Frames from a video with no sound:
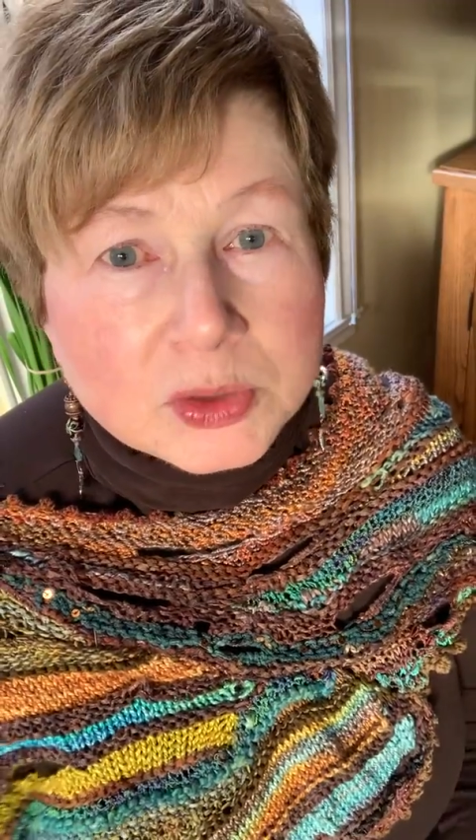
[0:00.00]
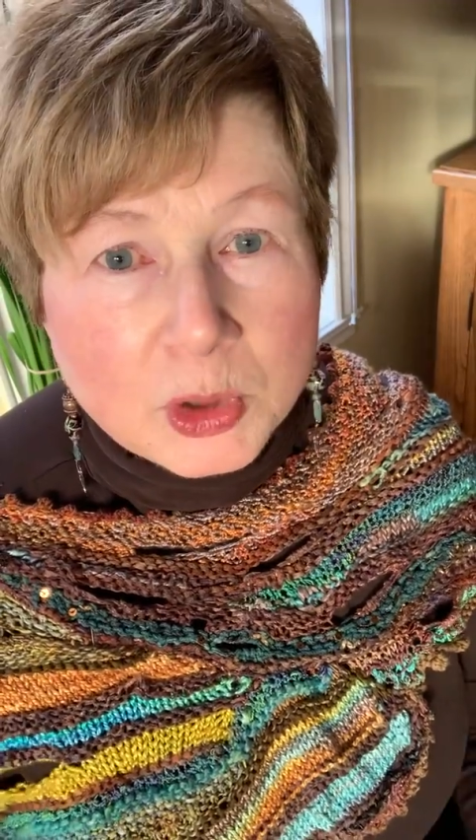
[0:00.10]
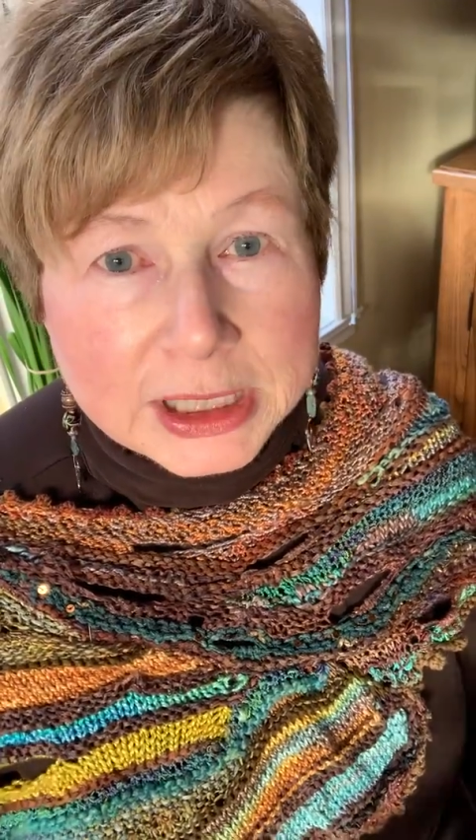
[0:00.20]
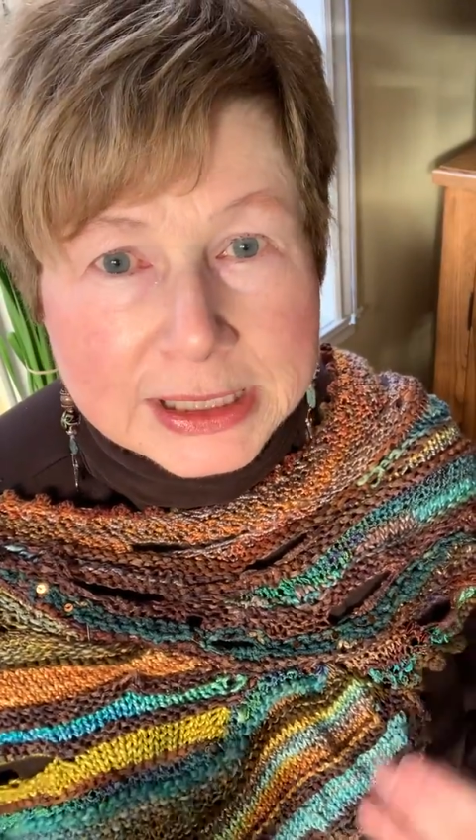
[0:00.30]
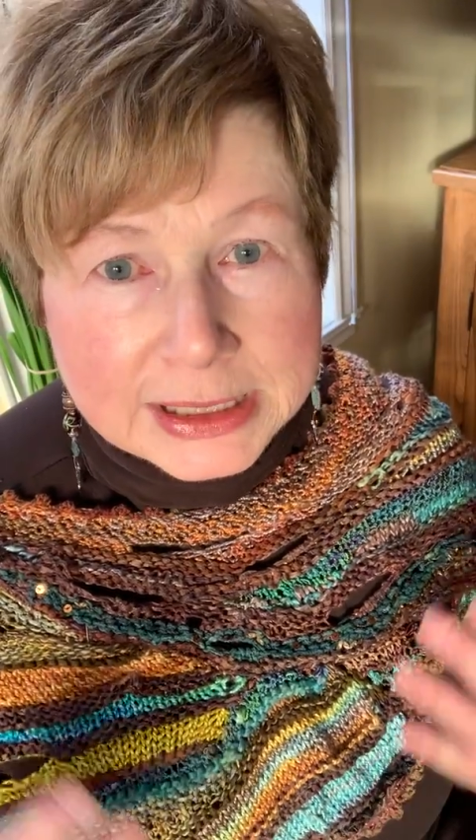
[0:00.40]

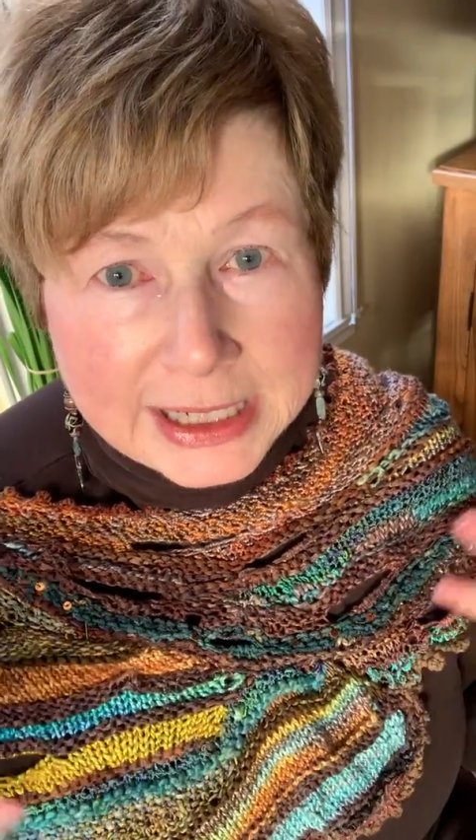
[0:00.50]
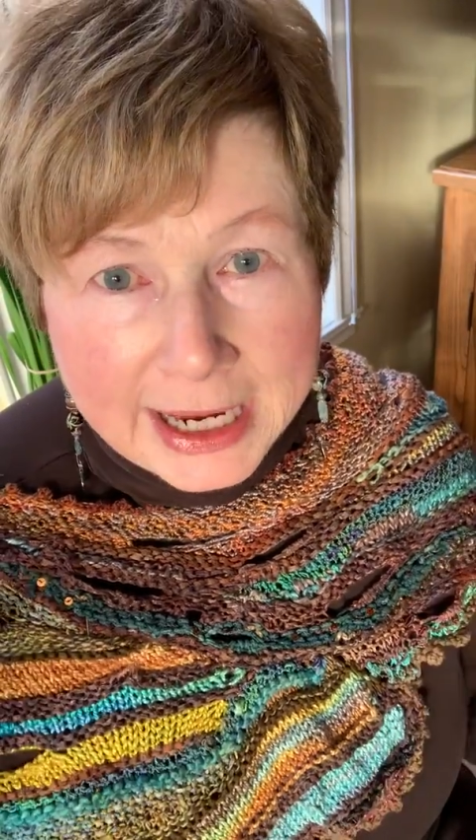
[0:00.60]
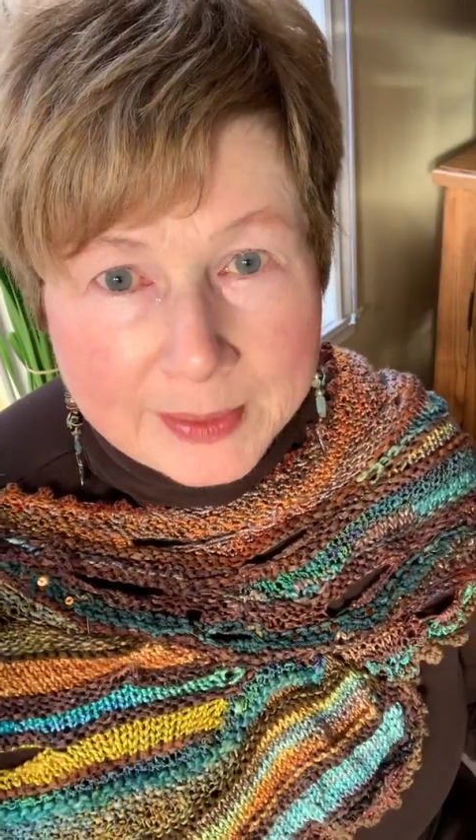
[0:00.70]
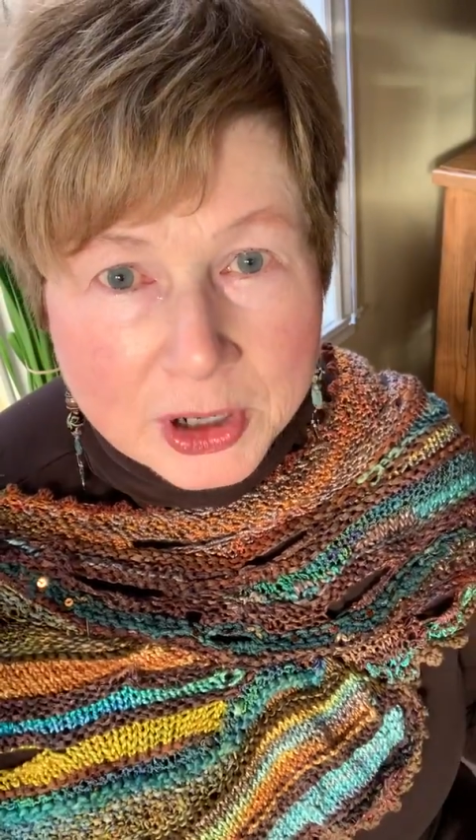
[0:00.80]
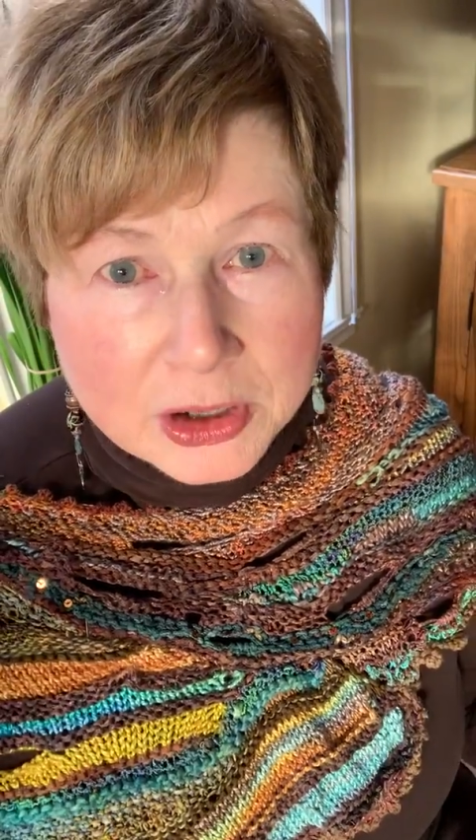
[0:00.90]
One is a
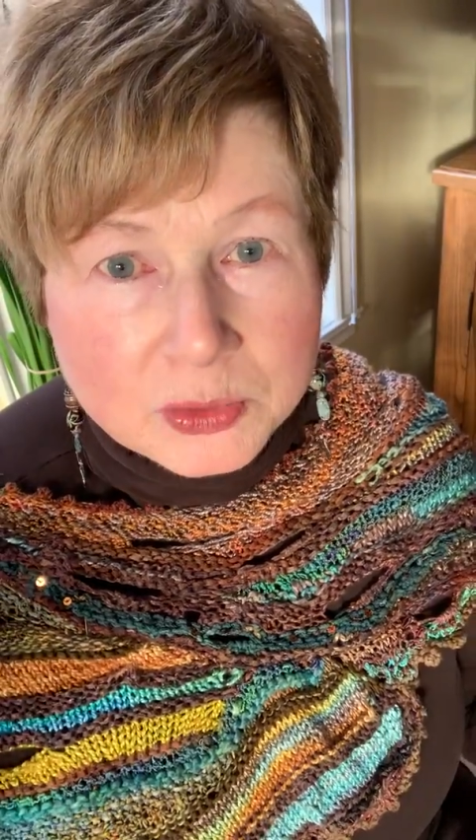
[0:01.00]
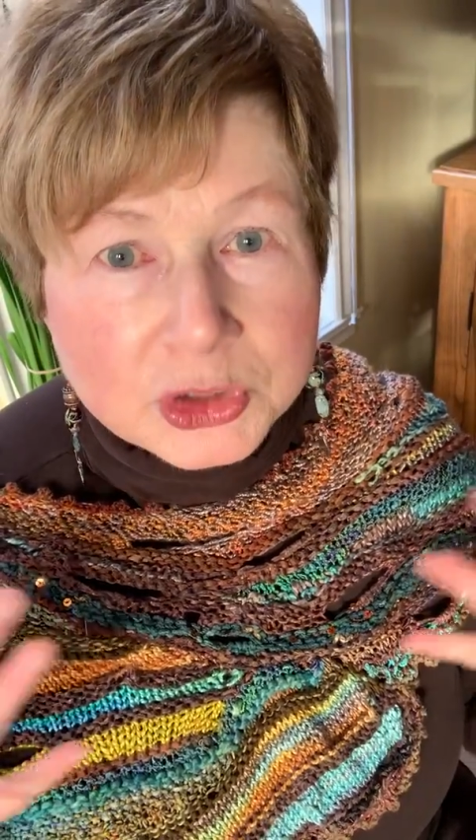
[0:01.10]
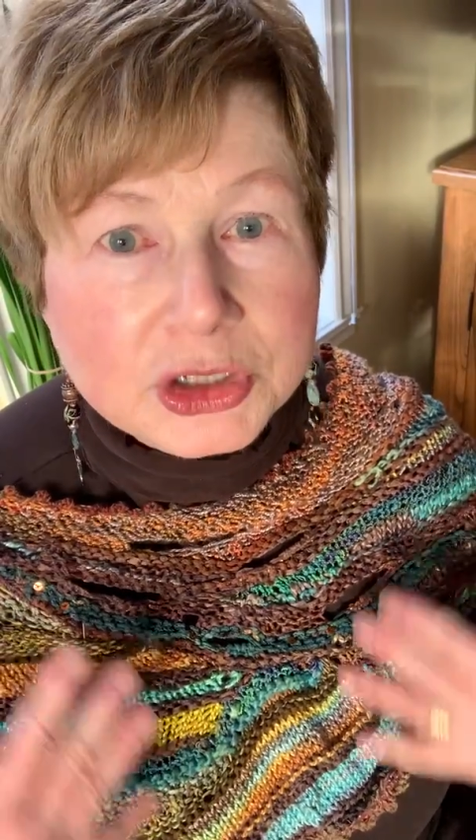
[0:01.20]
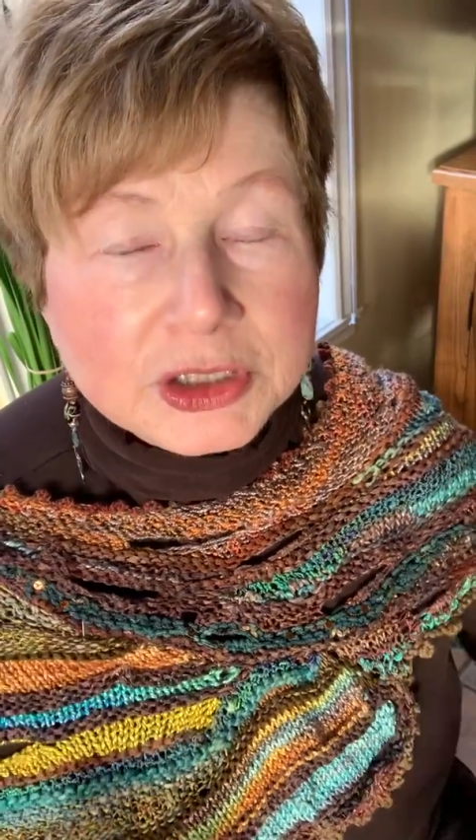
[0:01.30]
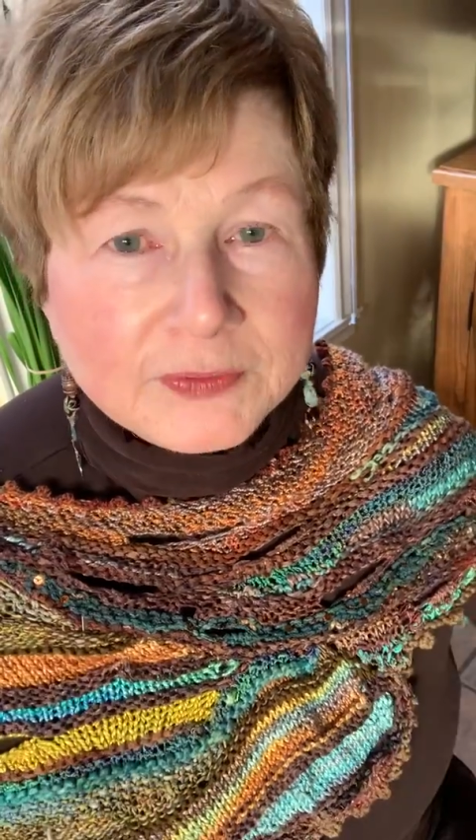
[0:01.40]
tabard,
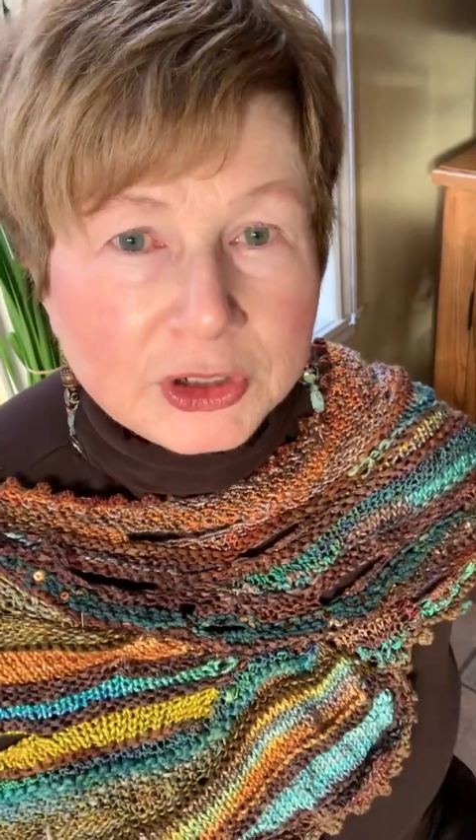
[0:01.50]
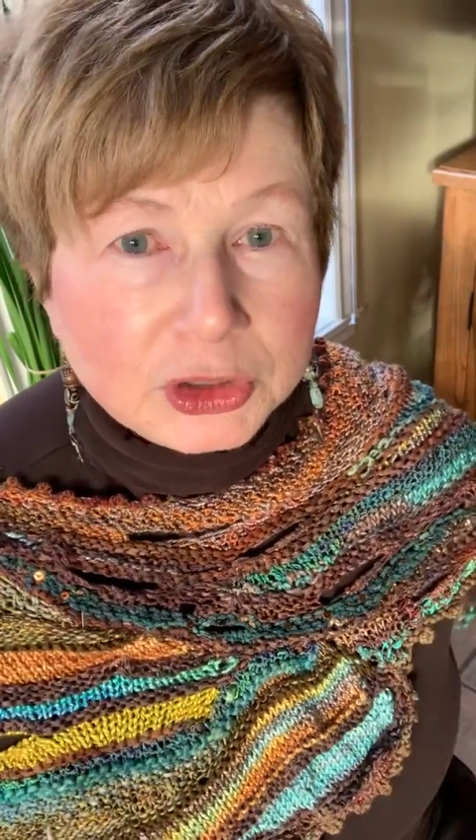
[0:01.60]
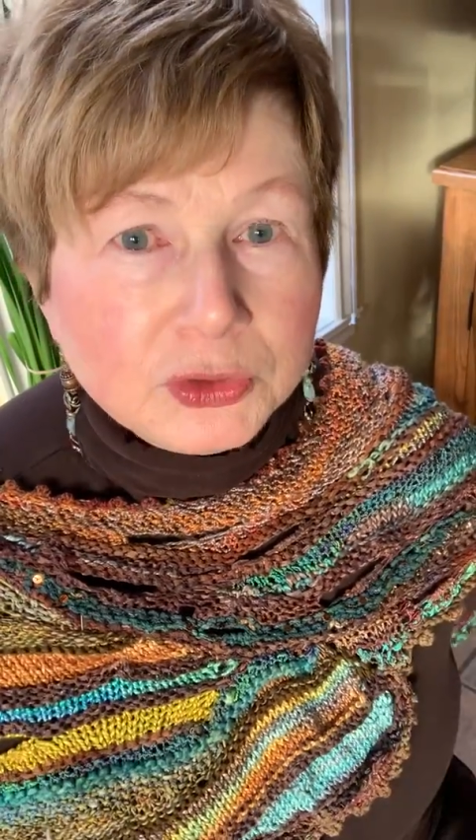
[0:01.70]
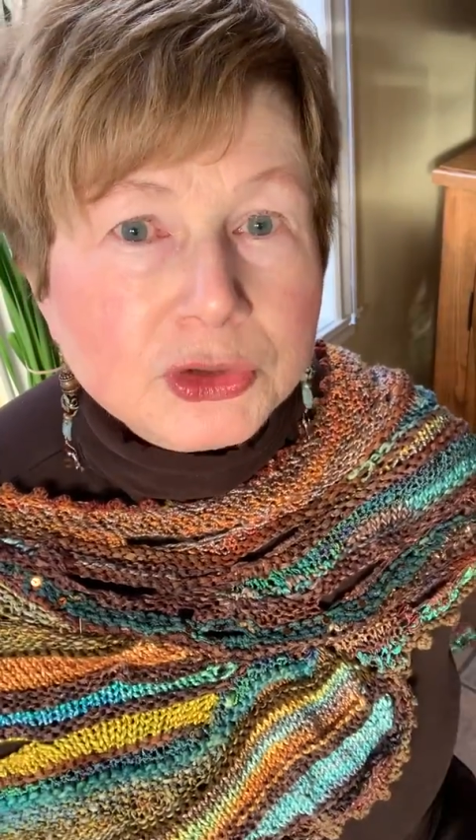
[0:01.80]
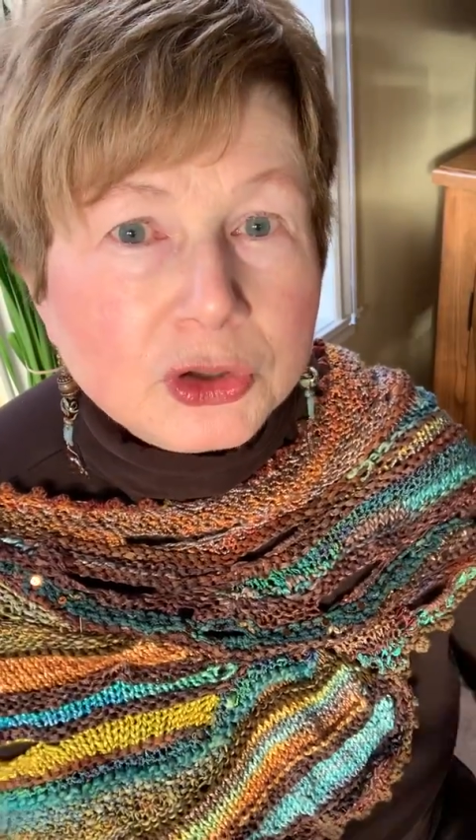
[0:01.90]
which is a very
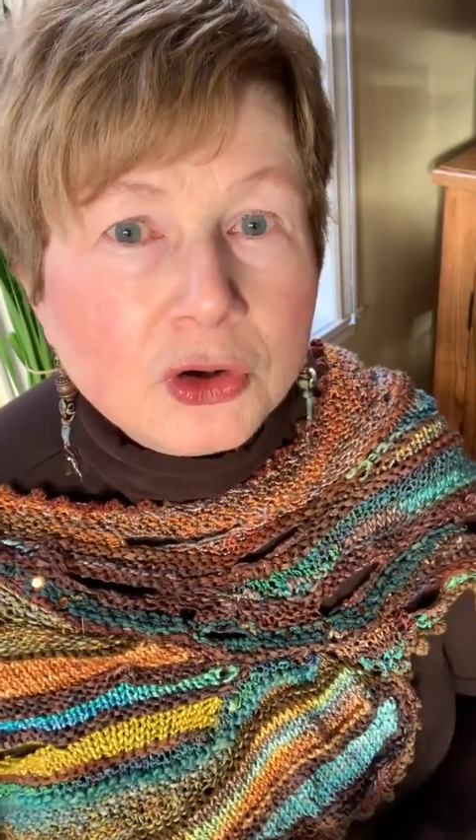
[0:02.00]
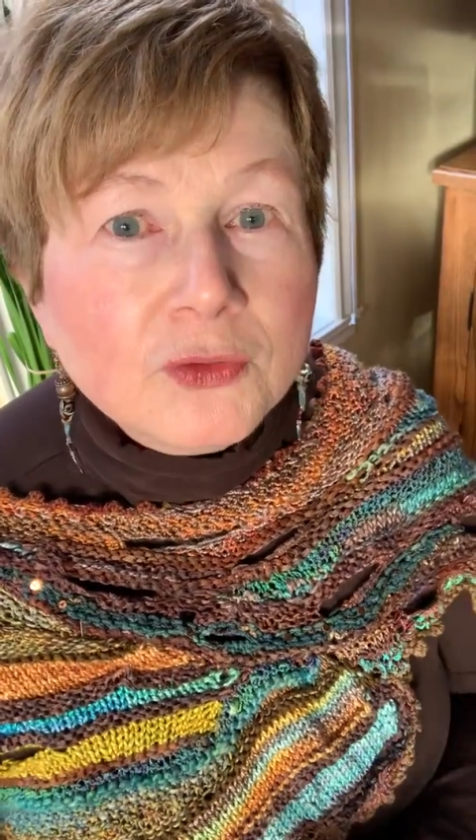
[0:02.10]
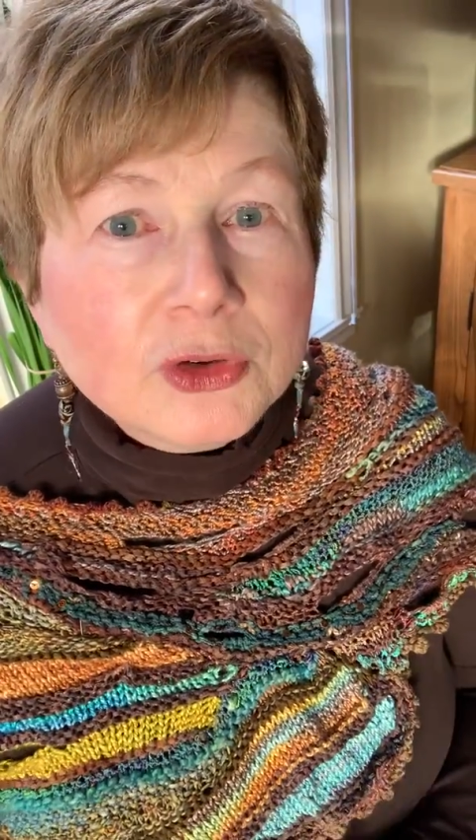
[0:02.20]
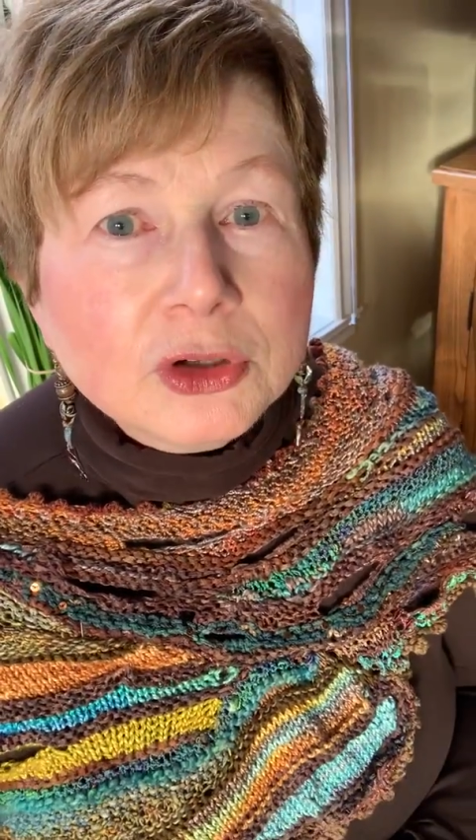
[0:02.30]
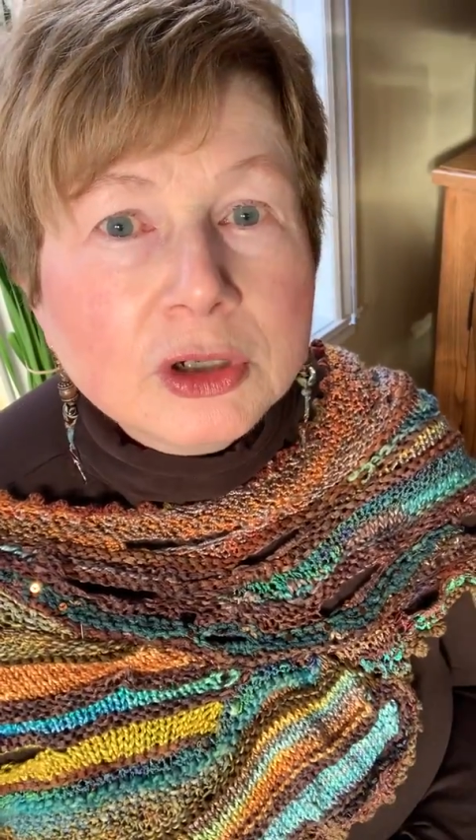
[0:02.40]
loose
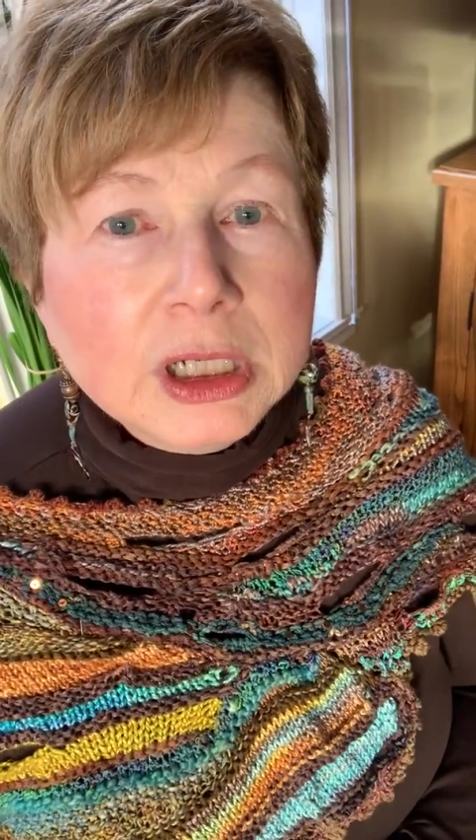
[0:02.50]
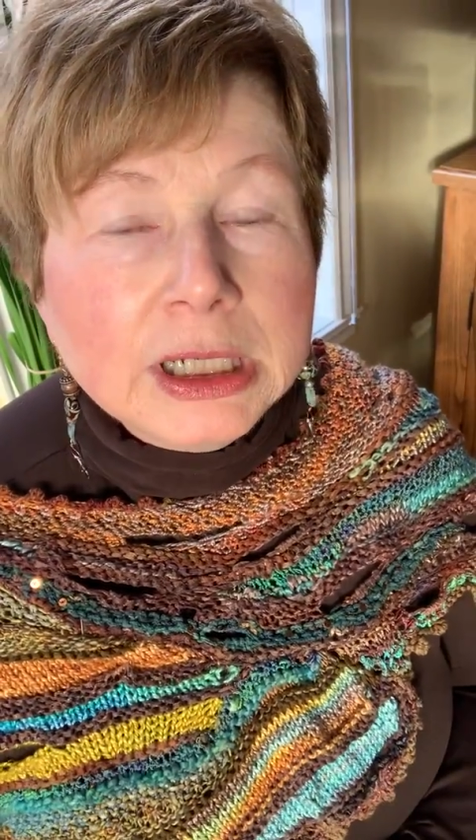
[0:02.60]
over